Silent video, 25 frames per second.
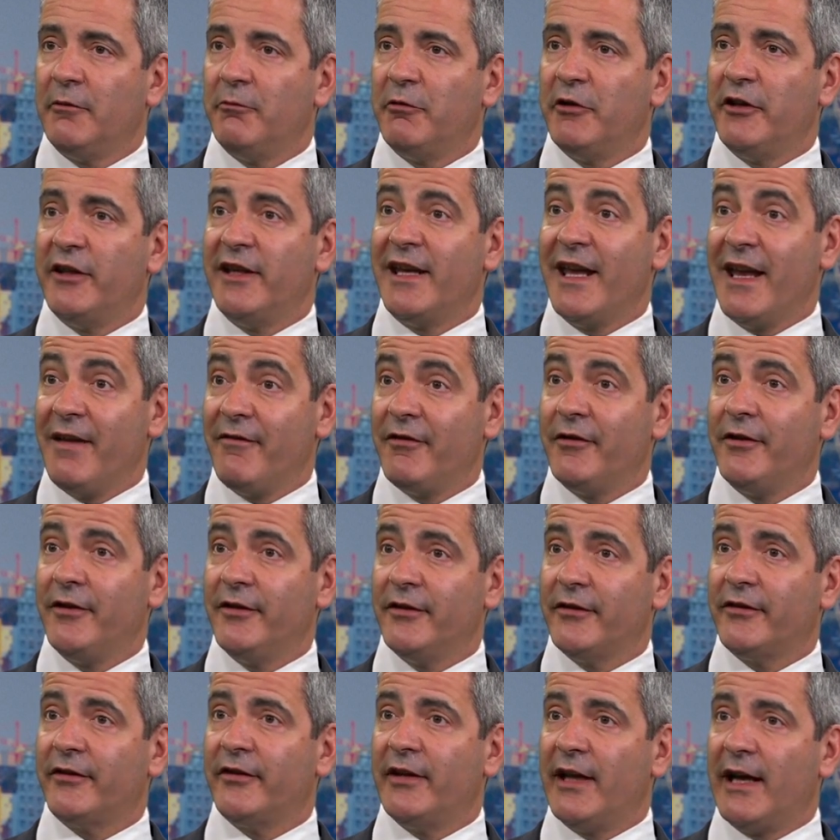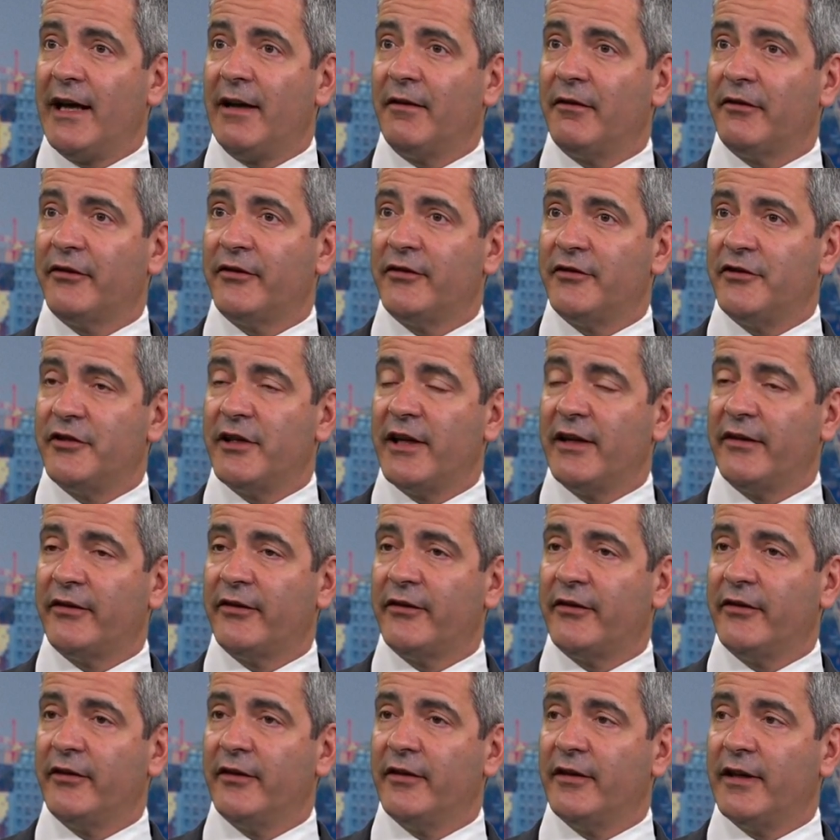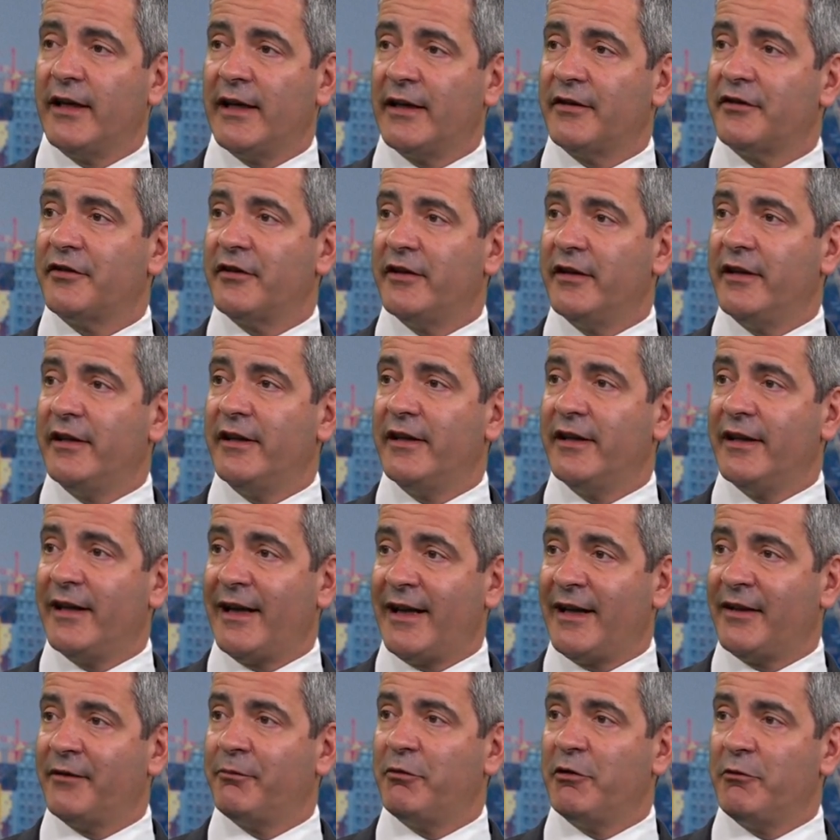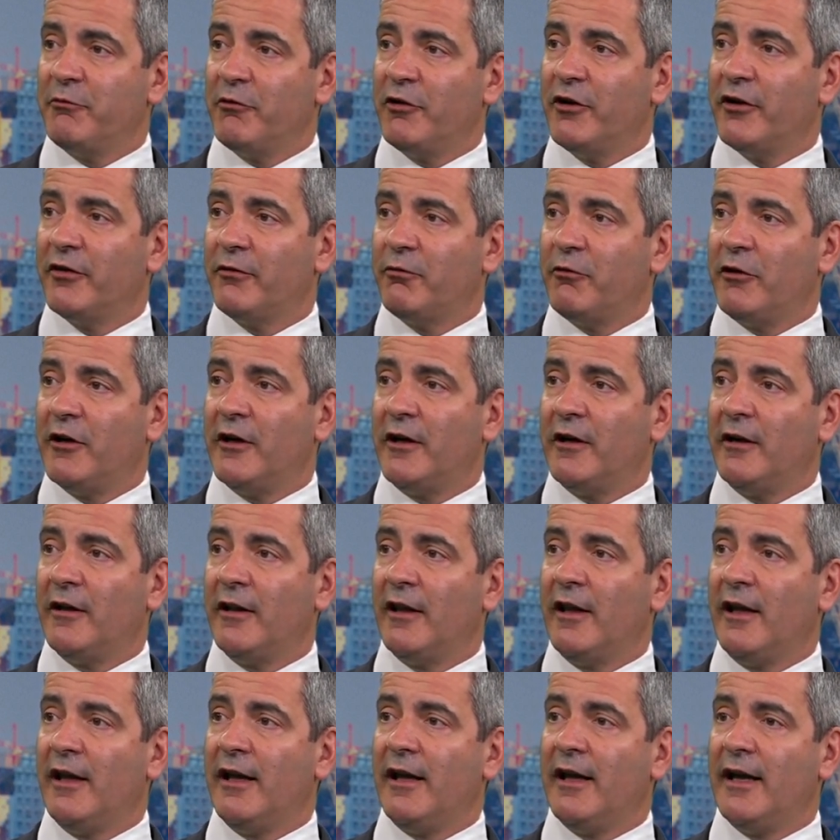But the evidence now suggests that actually it has been worthwhile